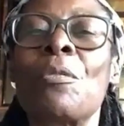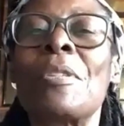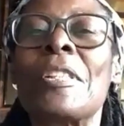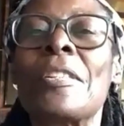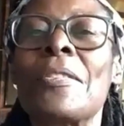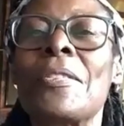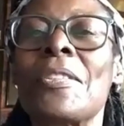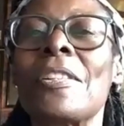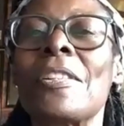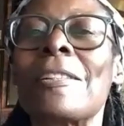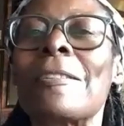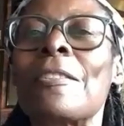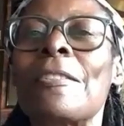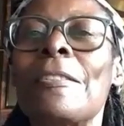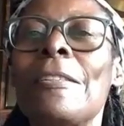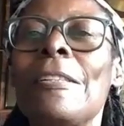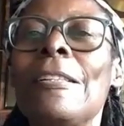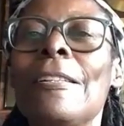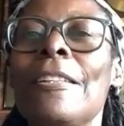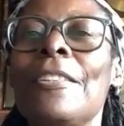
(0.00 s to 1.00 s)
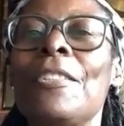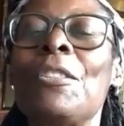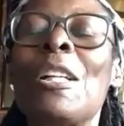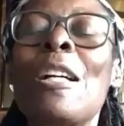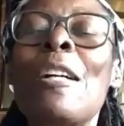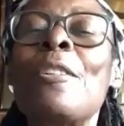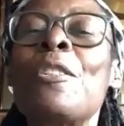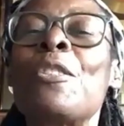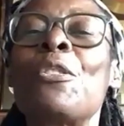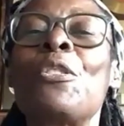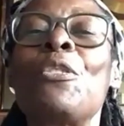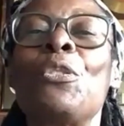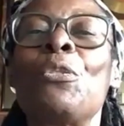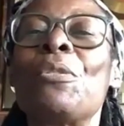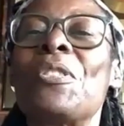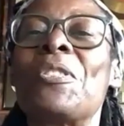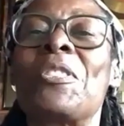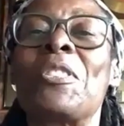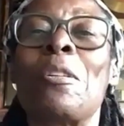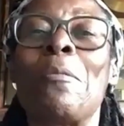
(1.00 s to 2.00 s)
26. You guys are
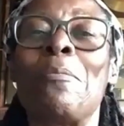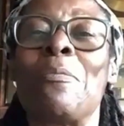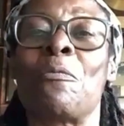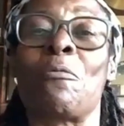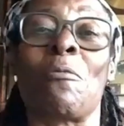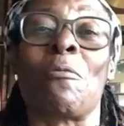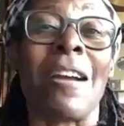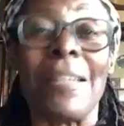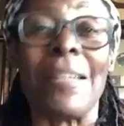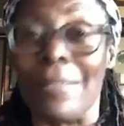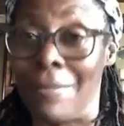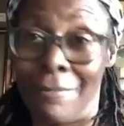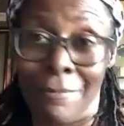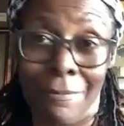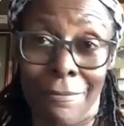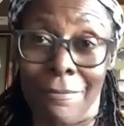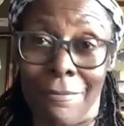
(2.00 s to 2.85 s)
doing something right.